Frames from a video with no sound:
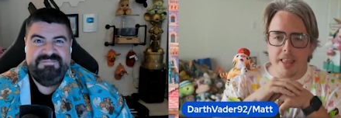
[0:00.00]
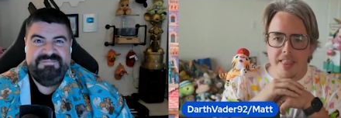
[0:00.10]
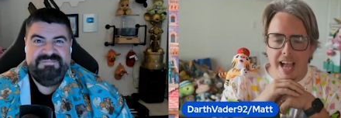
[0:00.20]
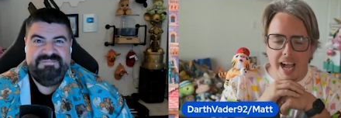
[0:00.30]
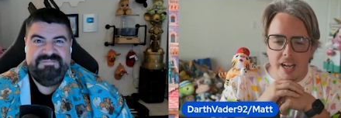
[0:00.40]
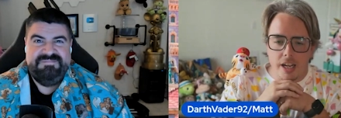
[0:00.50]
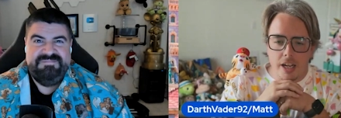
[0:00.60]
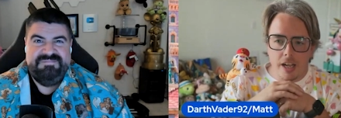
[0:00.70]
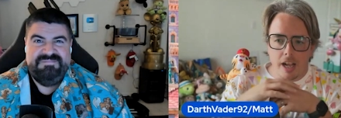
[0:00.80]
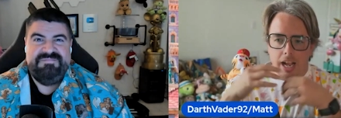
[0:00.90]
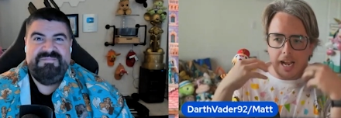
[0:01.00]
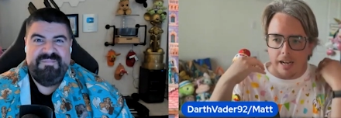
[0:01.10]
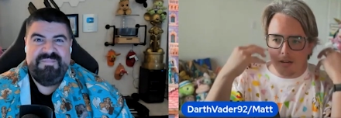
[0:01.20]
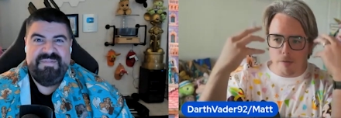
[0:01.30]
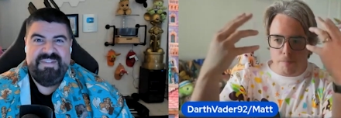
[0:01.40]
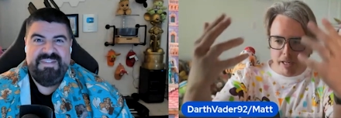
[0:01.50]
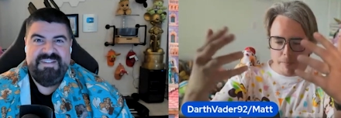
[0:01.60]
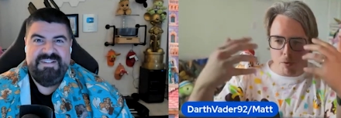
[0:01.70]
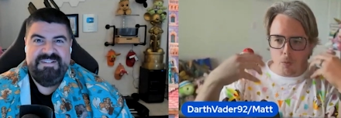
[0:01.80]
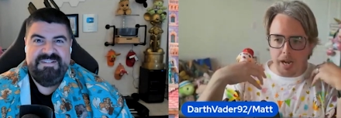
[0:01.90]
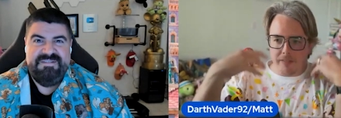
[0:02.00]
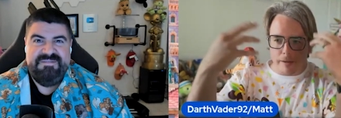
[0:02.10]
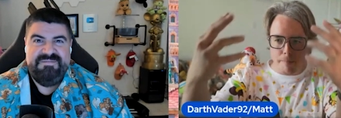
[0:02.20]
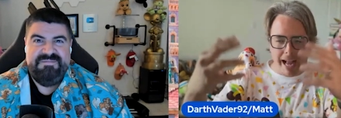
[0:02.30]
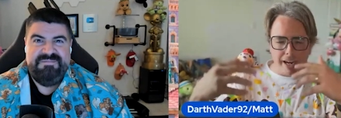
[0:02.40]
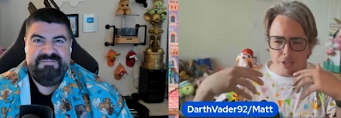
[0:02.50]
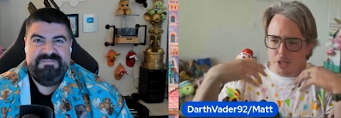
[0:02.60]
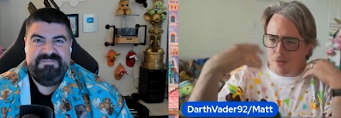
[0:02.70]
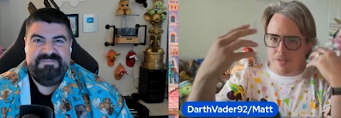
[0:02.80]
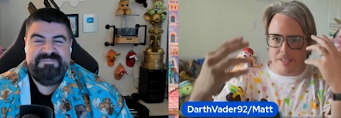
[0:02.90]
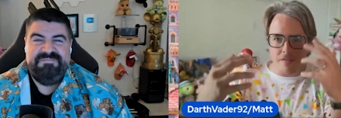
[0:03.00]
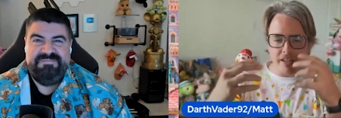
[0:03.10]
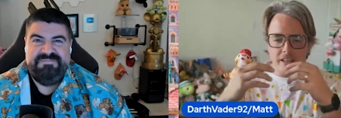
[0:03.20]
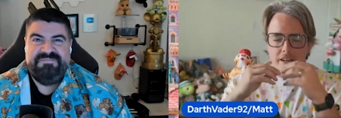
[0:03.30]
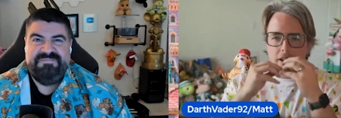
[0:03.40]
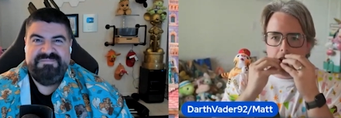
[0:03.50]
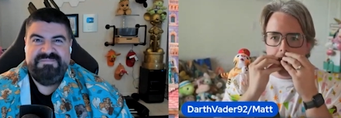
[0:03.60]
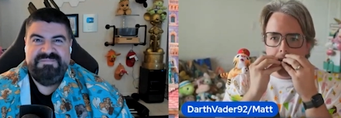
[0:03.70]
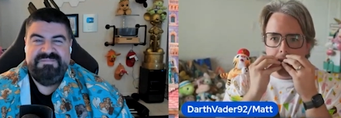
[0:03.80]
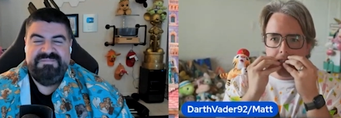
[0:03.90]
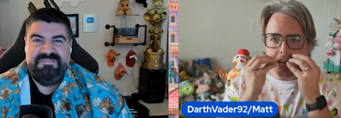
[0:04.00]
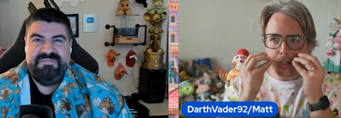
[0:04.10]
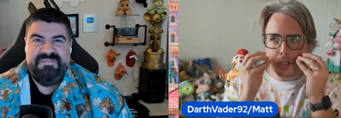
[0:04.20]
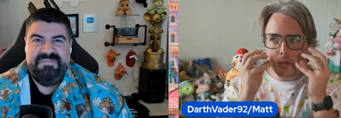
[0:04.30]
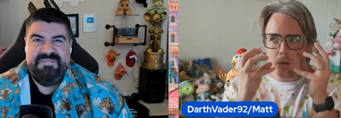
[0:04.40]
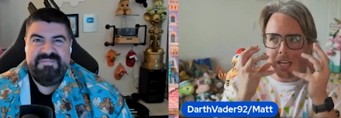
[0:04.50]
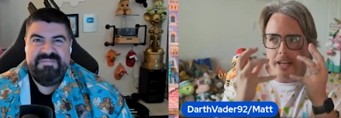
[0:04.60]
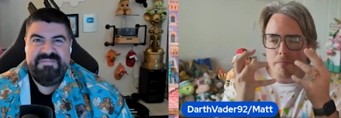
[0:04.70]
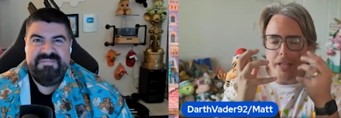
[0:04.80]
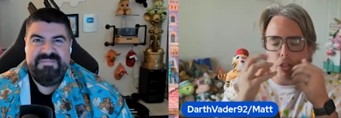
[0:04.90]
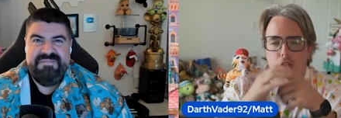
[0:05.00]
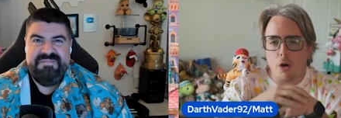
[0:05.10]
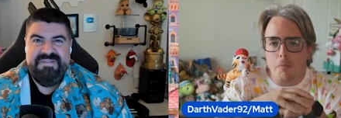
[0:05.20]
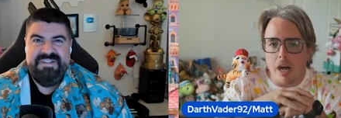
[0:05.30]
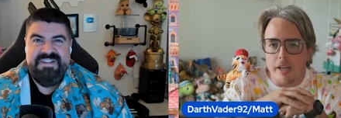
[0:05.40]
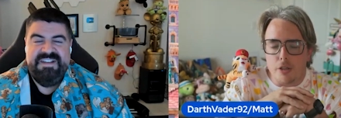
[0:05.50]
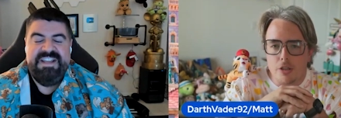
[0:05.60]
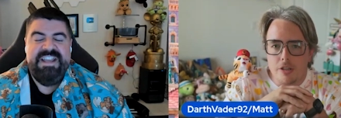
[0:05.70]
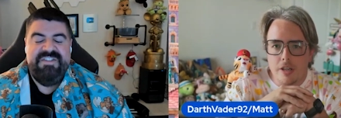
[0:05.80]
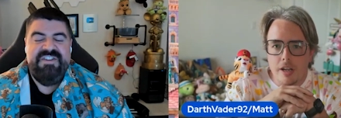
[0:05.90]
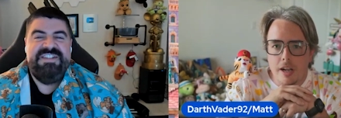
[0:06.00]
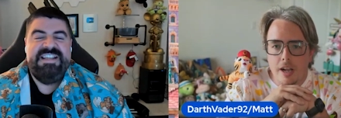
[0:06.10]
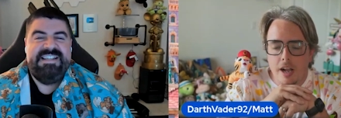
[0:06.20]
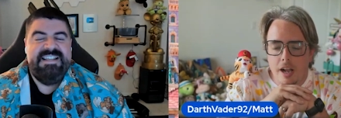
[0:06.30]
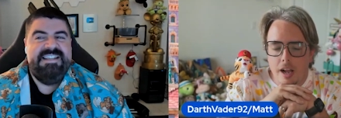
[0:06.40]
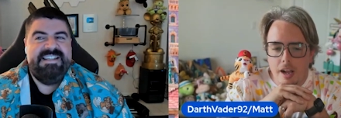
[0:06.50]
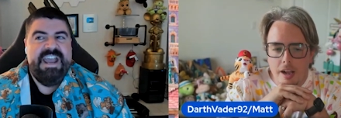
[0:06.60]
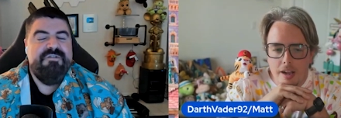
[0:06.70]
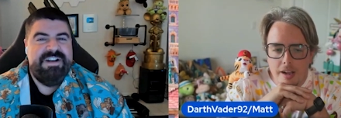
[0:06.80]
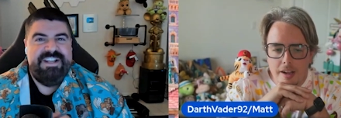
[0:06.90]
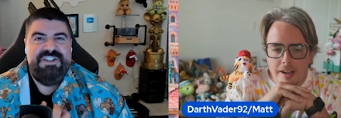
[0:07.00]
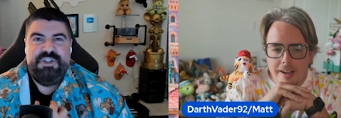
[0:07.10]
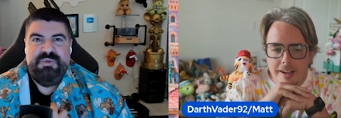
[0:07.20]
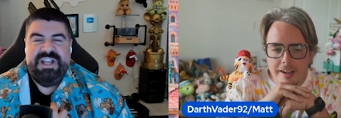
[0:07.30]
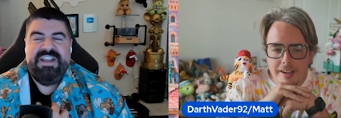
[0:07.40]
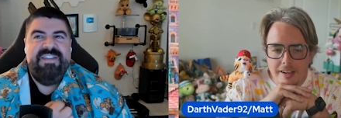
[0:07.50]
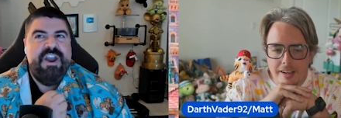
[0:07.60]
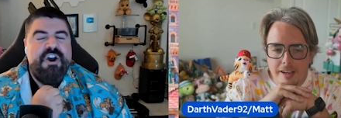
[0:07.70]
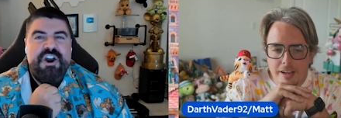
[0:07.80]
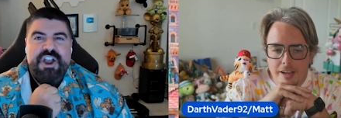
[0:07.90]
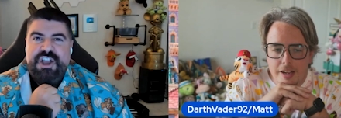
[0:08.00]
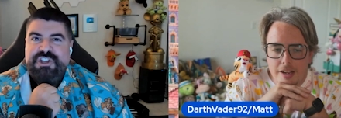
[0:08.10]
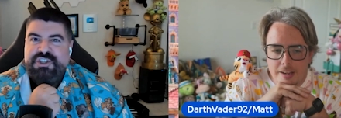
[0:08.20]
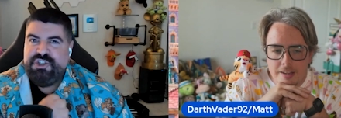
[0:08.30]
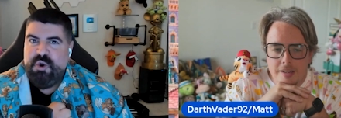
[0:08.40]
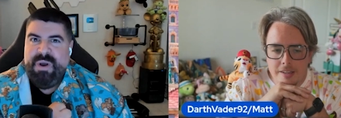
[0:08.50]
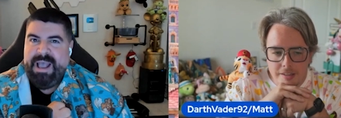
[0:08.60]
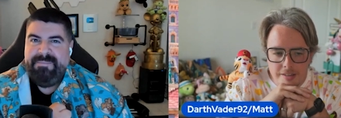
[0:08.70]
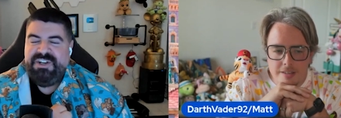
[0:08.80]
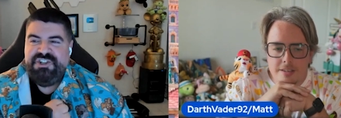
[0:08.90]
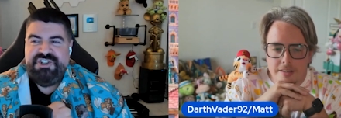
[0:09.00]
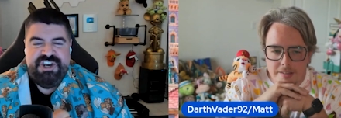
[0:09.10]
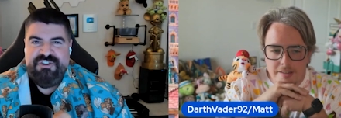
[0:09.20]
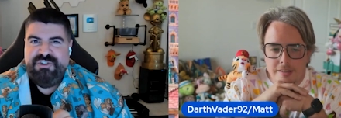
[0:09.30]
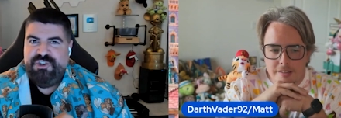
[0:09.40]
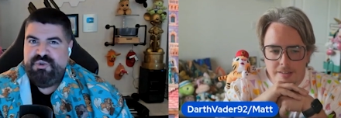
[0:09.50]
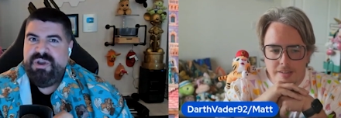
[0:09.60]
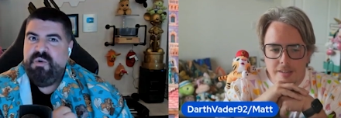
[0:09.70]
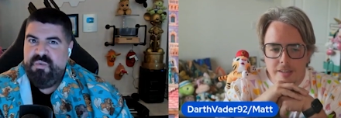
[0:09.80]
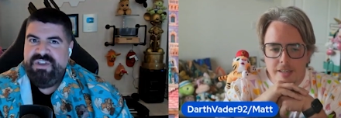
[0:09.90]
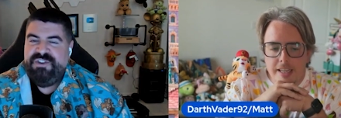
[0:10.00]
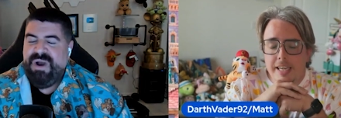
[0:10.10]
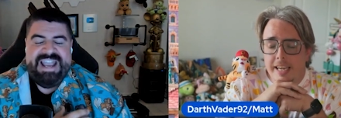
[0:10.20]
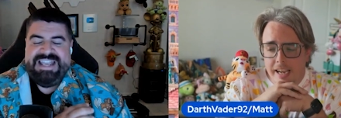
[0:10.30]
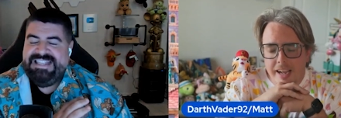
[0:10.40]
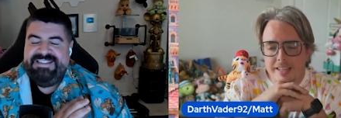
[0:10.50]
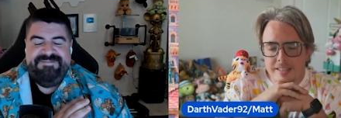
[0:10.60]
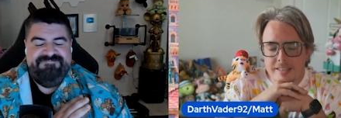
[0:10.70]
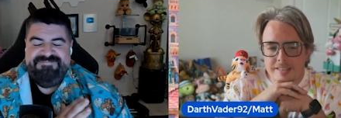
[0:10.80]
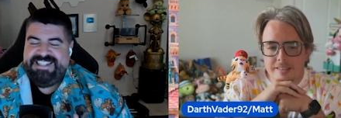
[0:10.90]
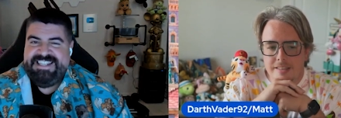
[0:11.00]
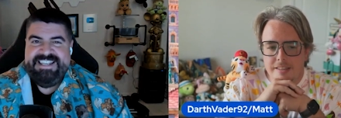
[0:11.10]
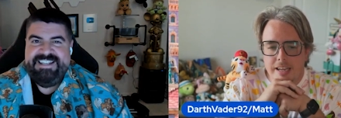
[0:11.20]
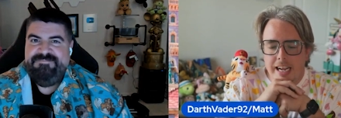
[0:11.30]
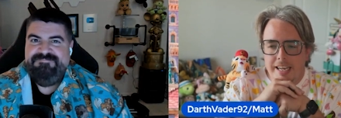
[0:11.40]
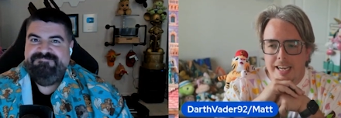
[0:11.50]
Speaker 1: that and people waving back to you and stuff like that. That just would hit me so much.
Speaker 2: Yeah, there's a sincerity too. Like they are so happy to share the joy with you.
Speaker 1: Yes. I can see it. And